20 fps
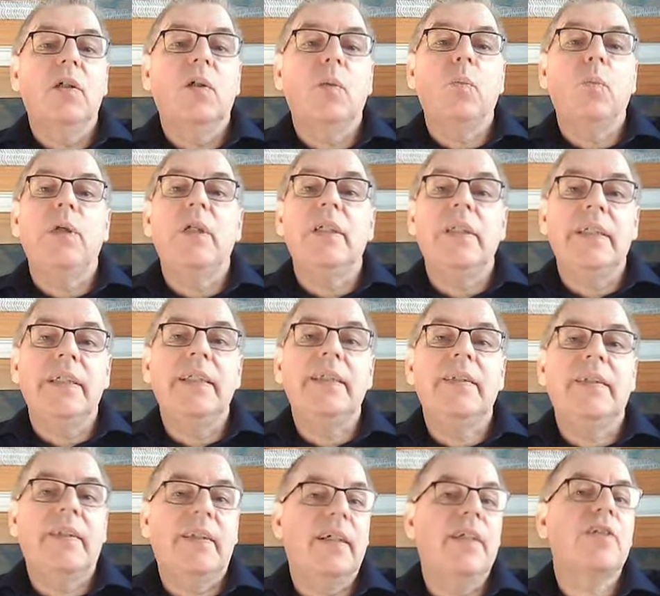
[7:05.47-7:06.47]
we
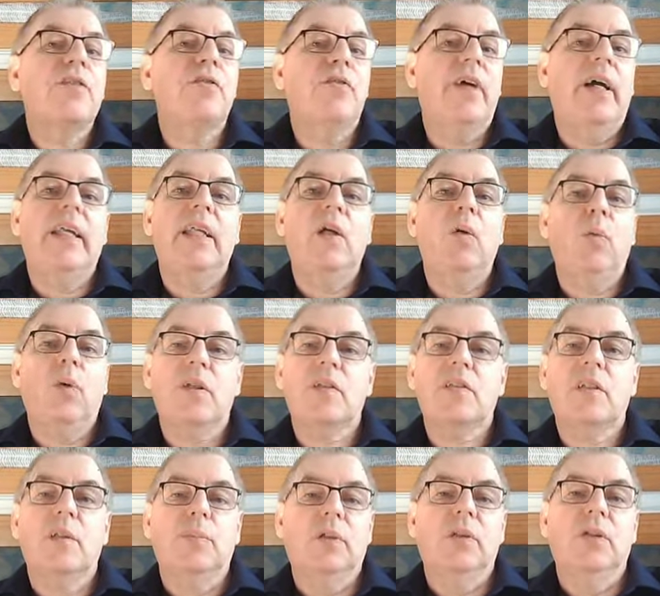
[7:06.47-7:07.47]
need this very
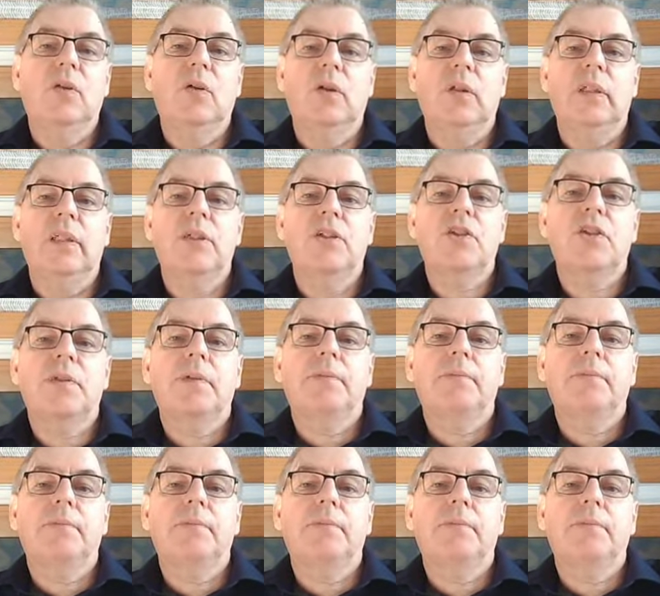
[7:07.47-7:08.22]
wisdom and knowledge.